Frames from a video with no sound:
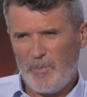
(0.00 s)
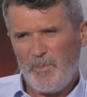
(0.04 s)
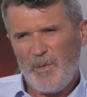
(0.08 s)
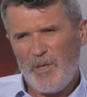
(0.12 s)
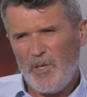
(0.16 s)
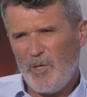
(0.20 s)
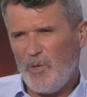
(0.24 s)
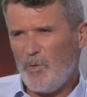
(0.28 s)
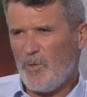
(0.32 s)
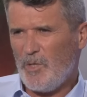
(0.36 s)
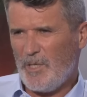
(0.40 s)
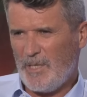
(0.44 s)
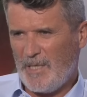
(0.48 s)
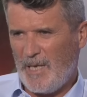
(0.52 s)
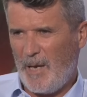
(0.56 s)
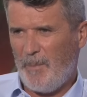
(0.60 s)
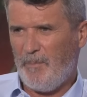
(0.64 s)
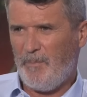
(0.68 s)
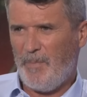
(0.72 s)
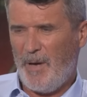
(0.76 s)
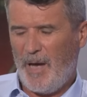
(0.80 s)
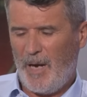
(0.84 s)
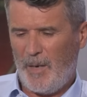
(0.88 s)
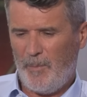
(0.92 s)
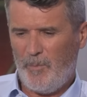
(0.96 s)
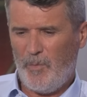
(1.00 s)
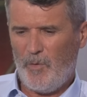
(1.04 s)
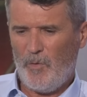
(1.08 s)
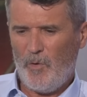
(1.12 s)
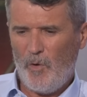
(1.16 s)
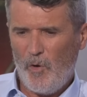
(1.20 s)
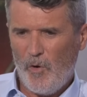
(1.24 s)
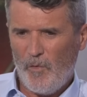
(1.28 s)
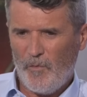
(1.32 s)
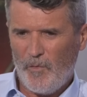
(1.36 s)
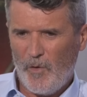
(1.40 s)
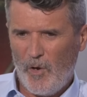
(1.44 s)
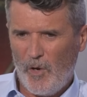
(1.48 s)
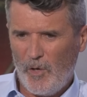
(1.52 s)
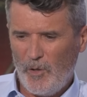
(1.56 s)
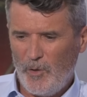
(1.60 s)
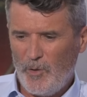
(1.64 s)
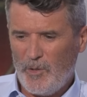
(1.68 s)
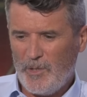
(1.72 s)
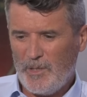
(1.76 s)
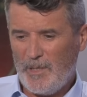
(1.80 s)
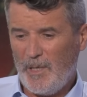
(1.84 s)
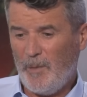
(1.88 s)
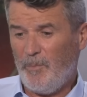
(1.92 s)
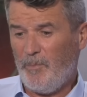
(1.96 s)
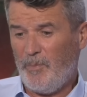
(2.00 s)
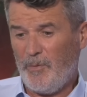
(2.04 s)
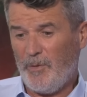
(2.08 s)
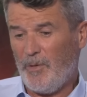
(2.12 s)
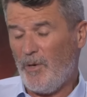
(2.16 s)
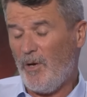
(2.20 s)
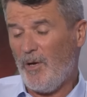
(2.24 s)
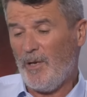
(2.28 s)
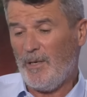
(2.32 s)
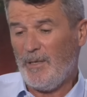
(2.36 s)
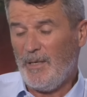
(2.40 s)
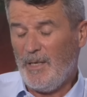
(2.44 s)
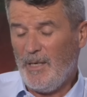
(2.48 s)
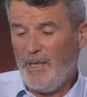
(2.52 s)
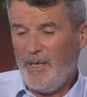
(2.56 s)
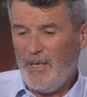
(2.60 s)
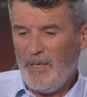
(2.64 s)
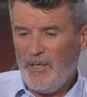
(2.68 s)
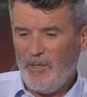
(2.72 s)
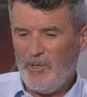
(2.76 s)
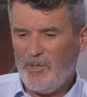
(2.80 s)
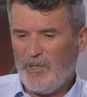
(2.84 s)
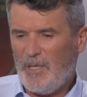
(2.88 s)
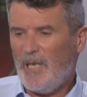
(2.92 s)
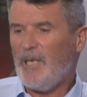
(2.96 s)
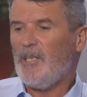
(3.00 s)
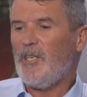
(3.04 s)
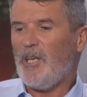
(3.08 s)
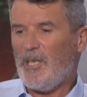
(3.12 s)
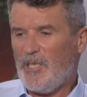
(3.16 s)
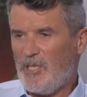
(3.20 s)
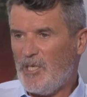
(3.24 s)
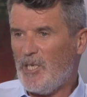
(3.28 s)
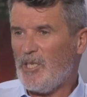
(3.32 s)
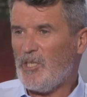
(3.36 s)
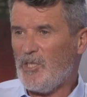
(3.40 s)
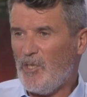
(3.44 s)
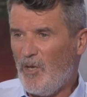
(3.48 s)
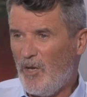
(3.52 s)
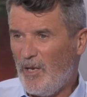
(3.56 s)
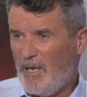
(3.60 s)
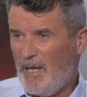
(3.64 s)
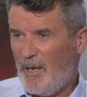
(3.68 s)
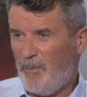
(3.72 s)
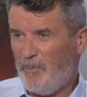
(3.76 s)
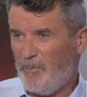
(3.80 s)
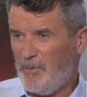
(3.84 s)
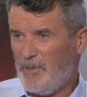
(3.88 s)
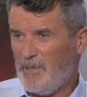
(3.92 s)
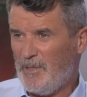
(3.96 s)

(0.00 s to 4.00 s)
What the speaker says: It's been a huge setback. But overall, you still digest all that.